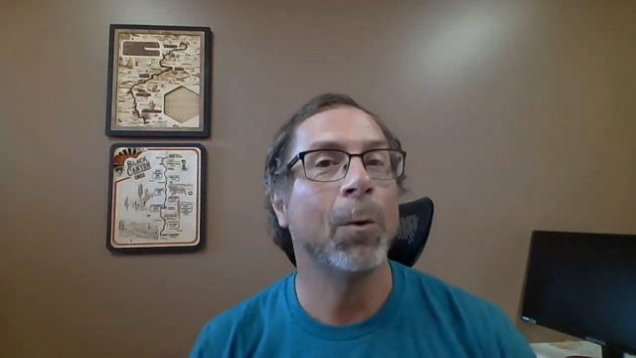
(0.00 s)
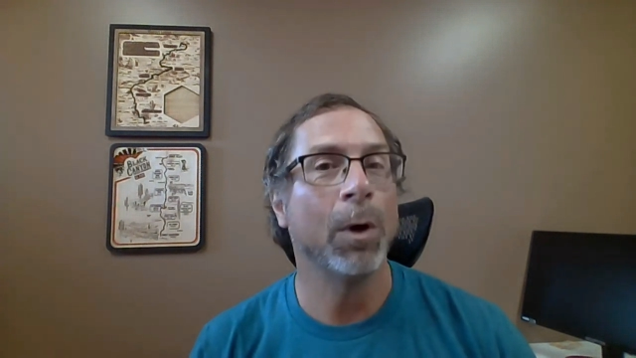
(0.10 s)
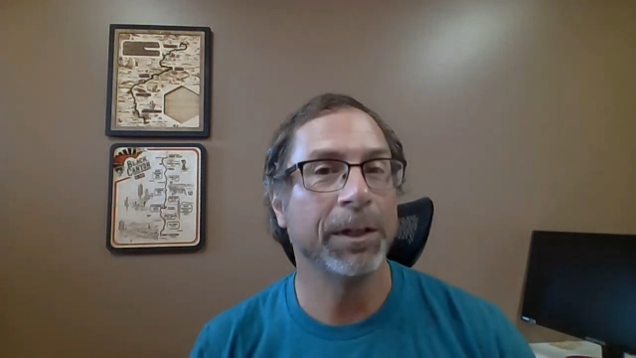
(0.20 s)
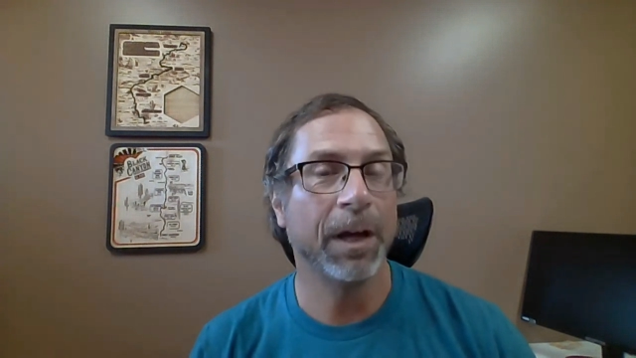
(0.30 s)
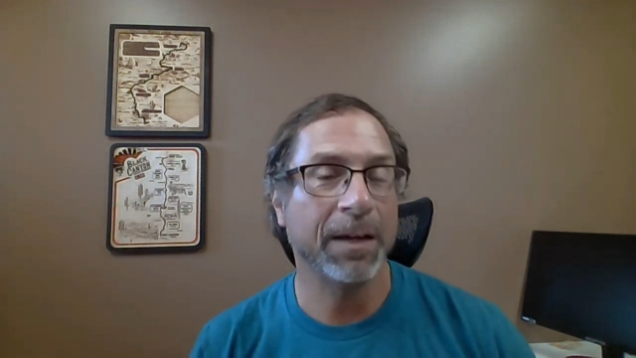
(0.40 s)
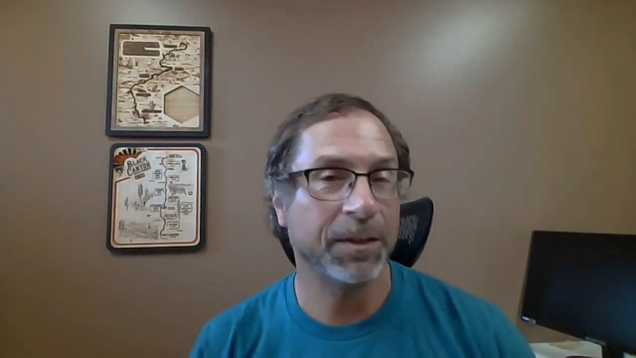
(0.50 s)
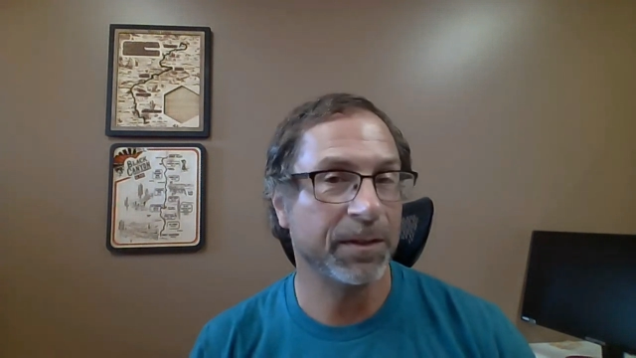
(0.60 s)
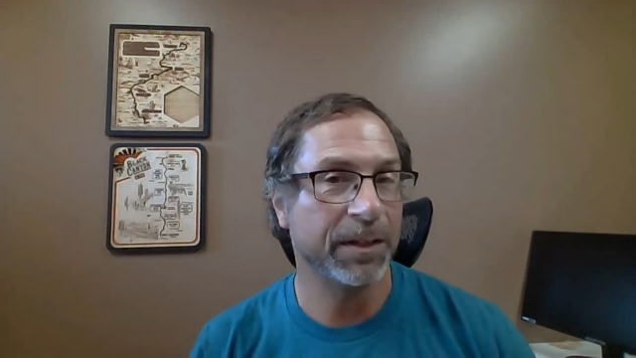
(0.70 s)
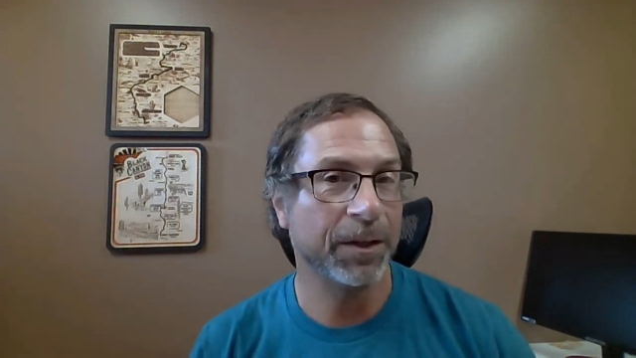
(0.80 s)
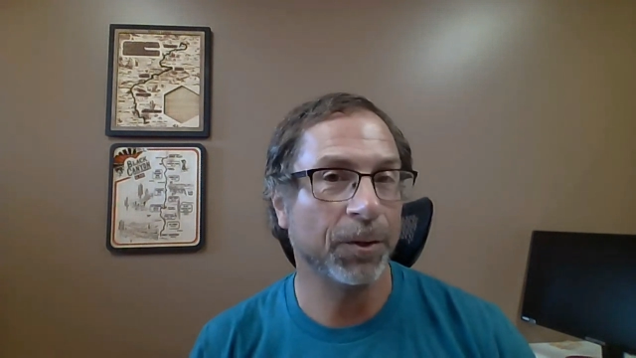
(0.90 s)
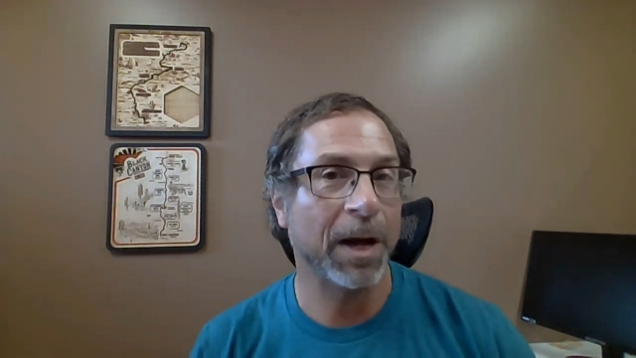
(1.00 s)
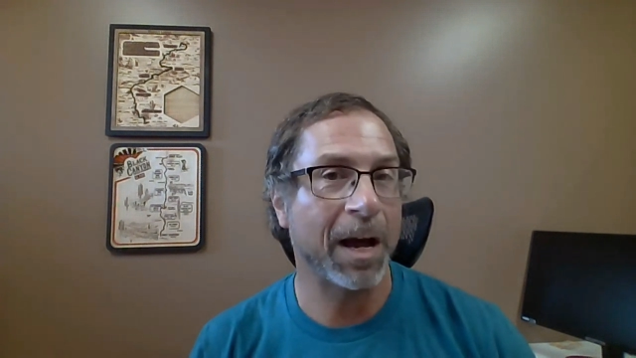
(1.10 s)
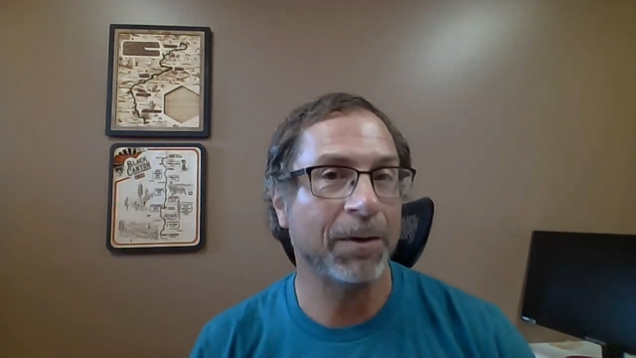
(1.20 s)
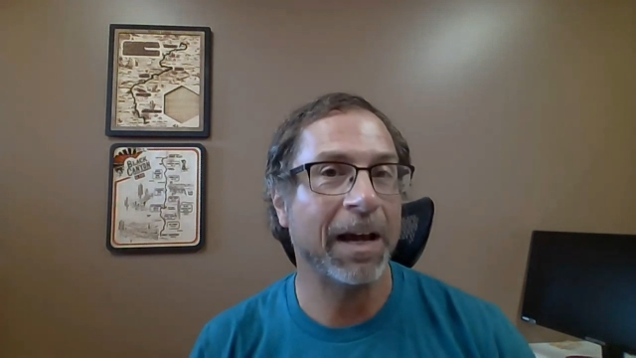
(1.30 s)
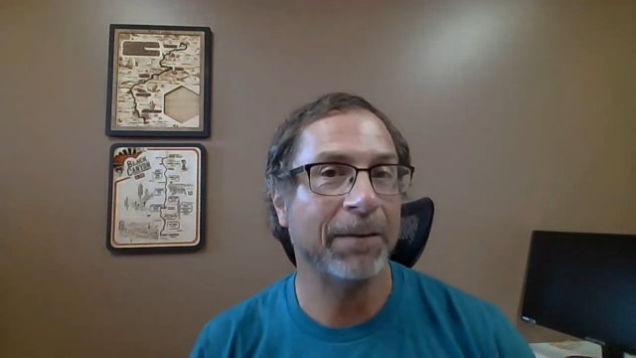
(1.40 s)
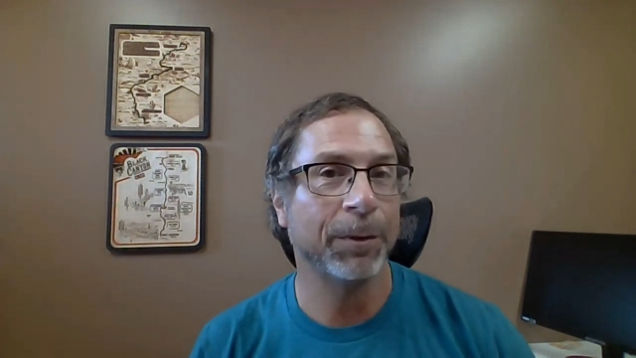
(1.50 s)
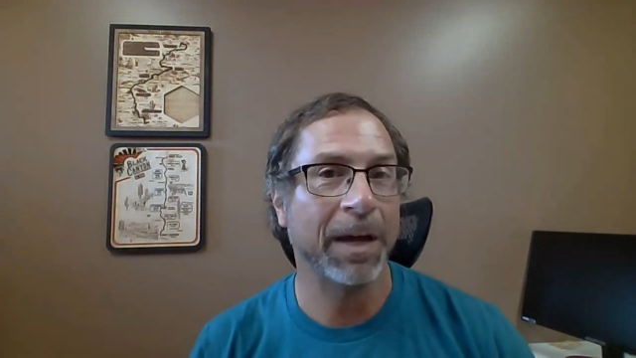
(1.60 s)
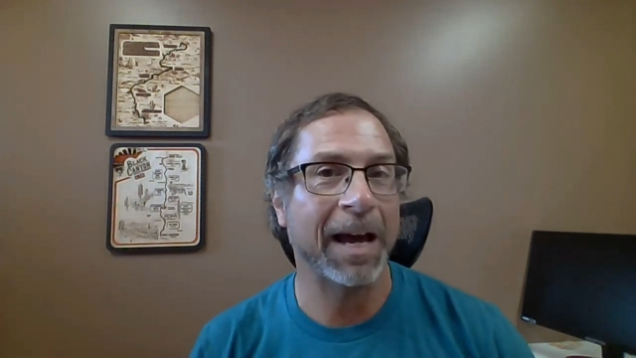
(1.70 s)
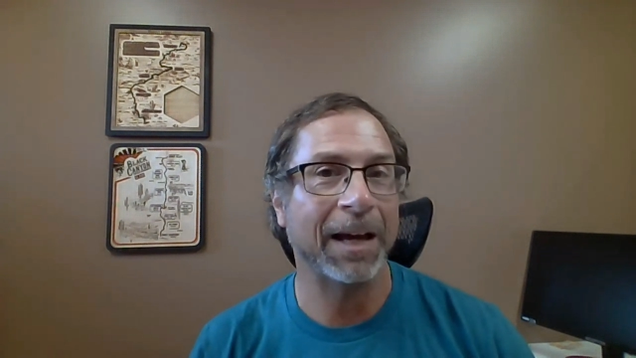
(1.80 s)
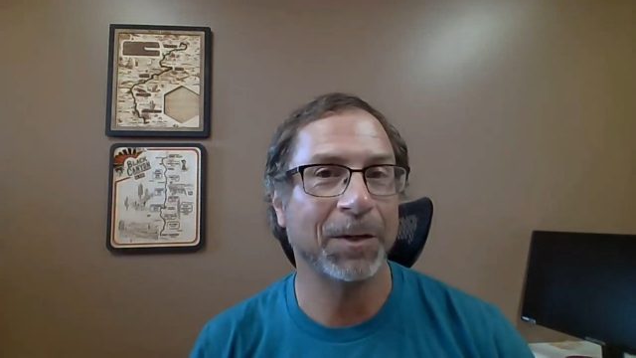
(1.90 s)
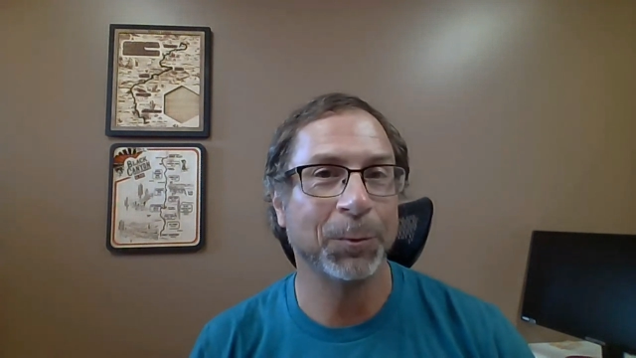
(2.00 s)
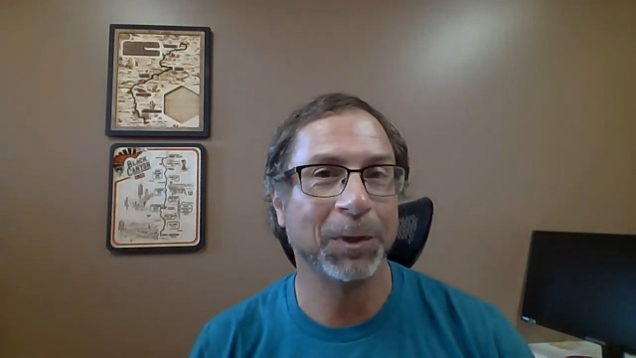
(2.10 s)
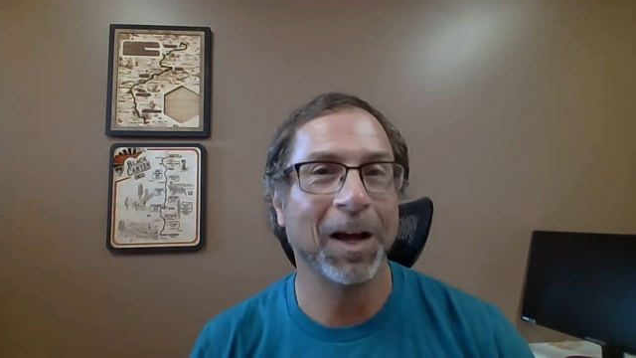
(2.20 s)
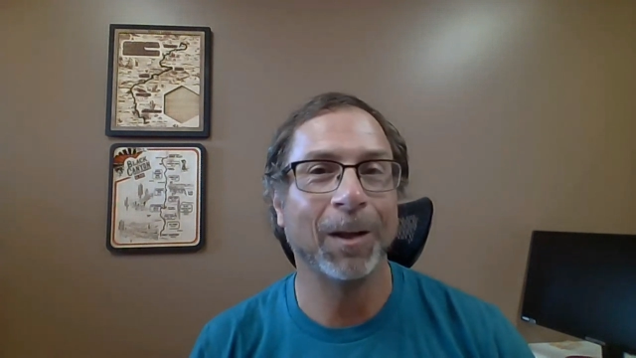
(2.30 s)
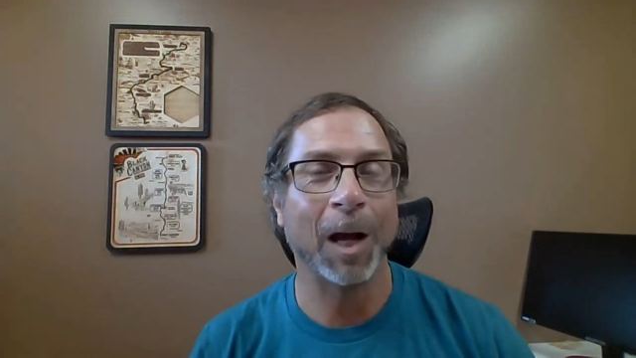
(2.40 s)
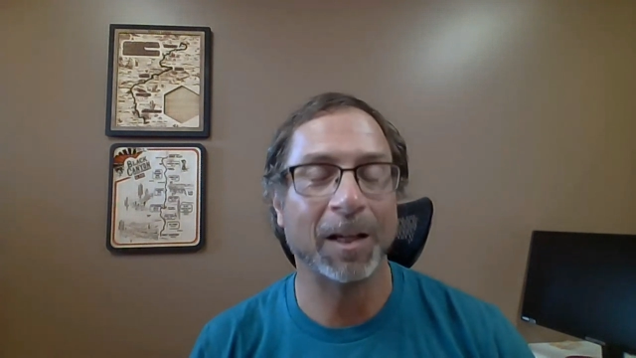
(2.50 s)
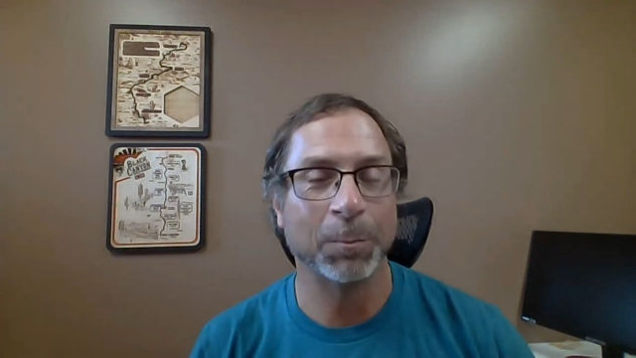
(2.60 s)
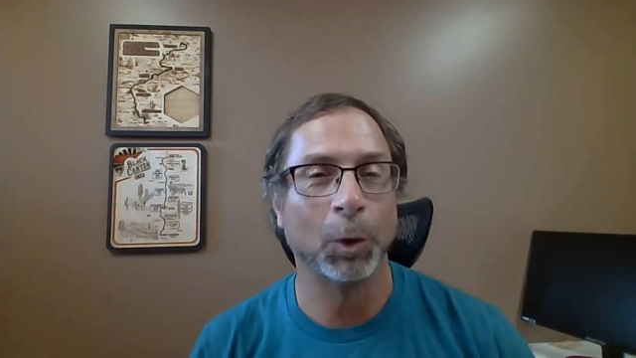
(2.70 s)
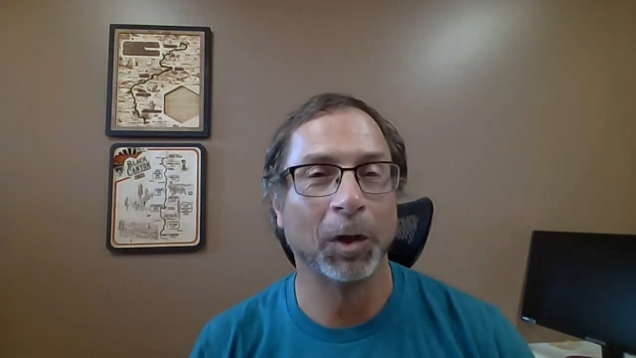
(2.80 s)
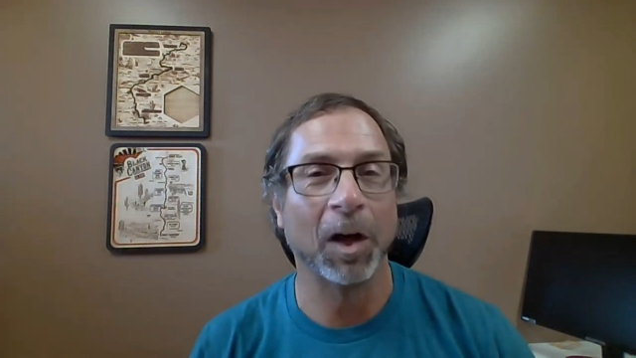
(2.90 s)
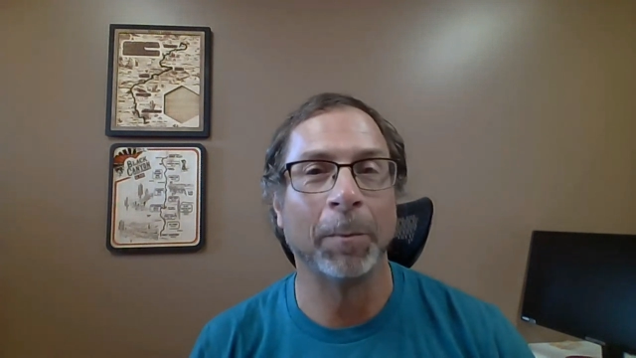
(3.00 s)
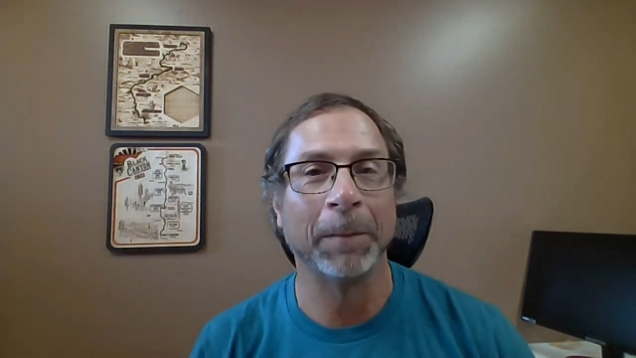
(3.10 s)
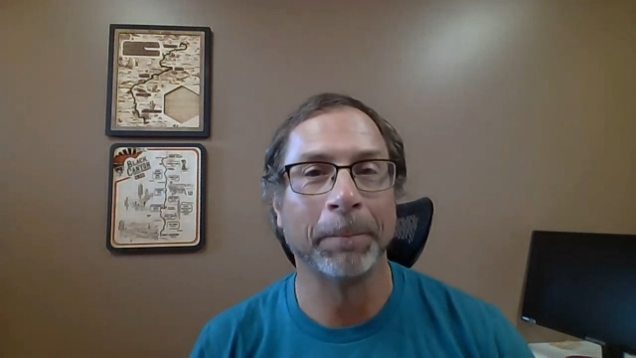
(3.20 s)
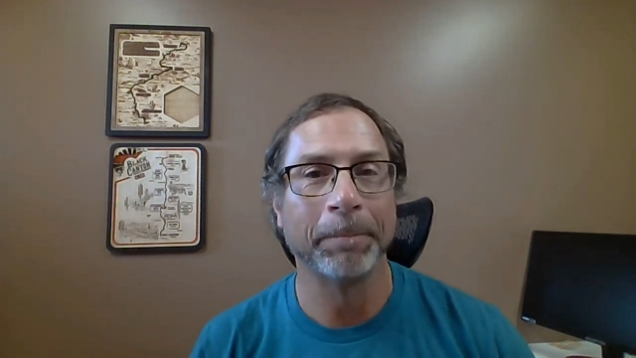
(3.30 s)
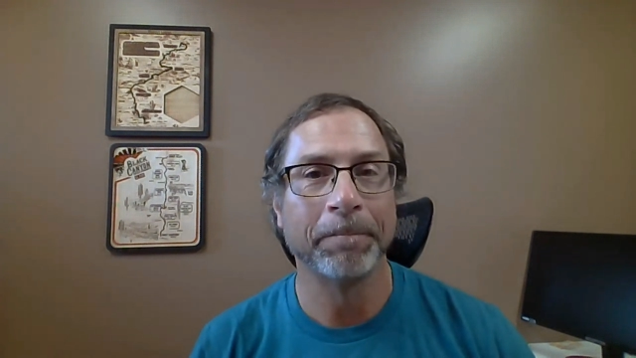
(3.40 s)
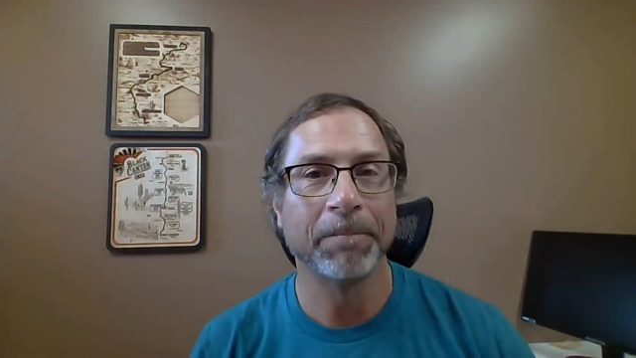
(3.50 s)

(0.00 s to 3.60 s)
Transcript: I want you guys to stick around after that because we got lots more coming.